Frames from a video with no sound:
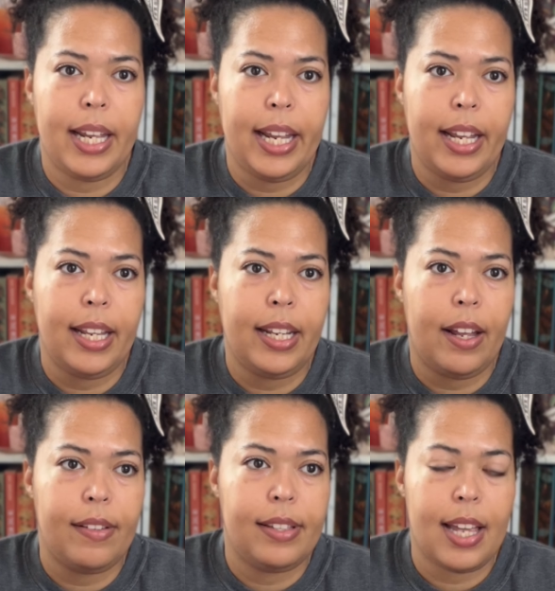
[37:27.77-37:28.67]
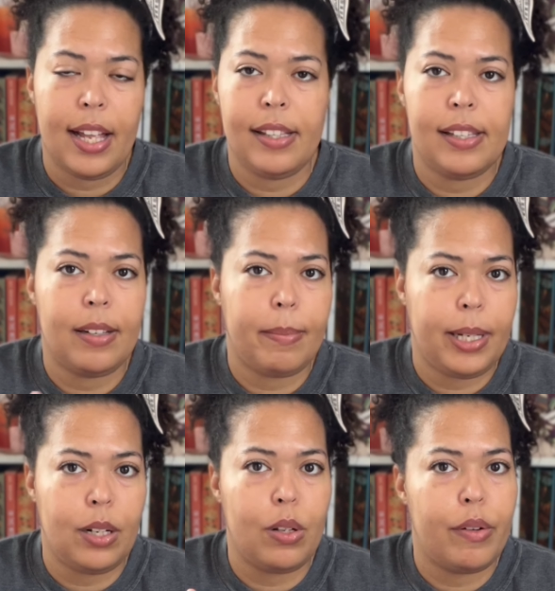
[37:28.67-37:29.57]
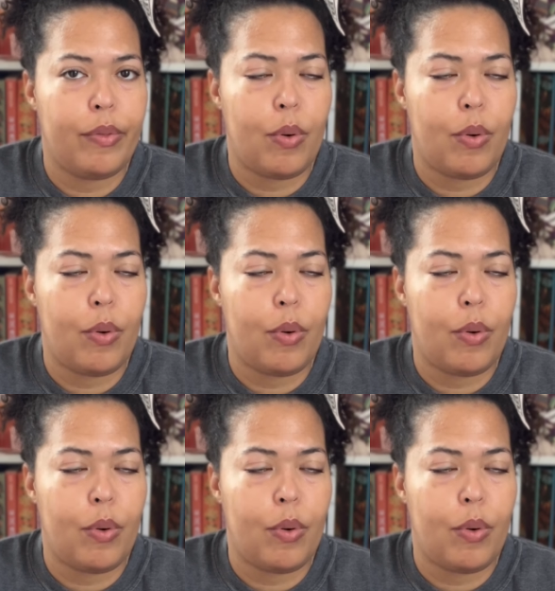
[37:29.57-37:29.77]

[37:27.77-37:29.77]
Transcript: in a tent in the middle of